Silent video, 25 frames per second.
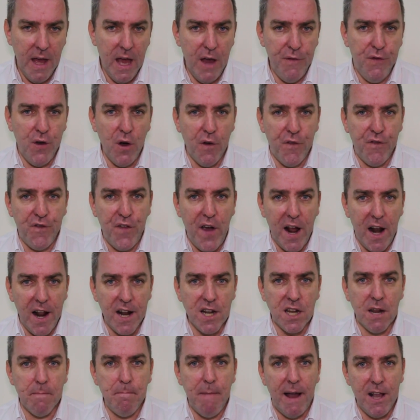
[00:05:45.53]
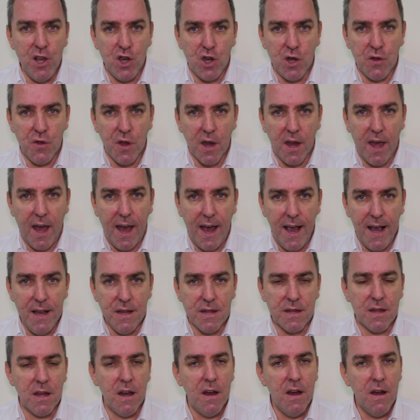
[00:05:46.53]
If you're failing to mention the
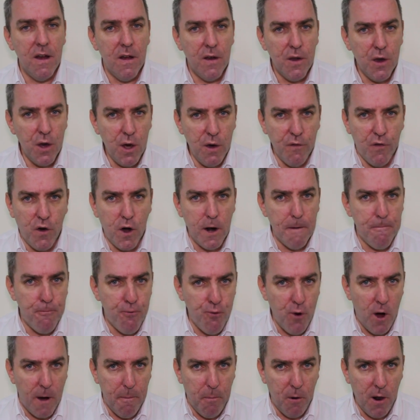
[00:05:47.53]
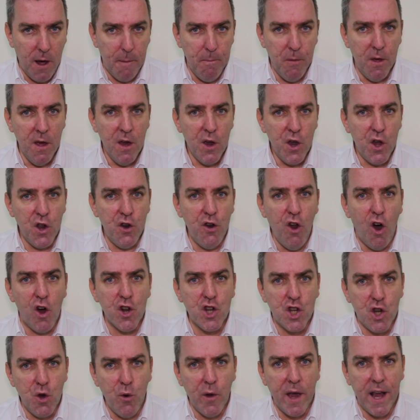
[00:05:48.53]
case, you've got a problem. You're
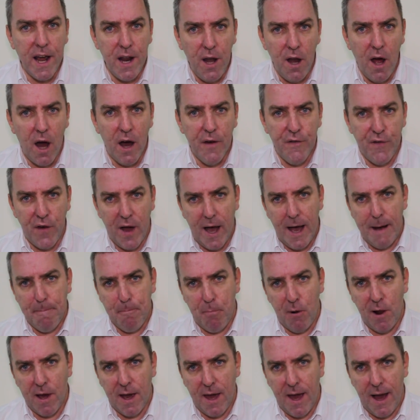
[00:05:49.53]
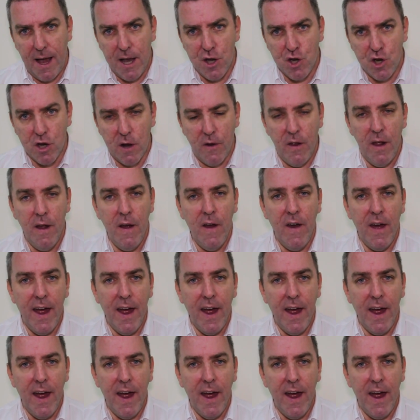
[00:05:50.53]
not doing enough application.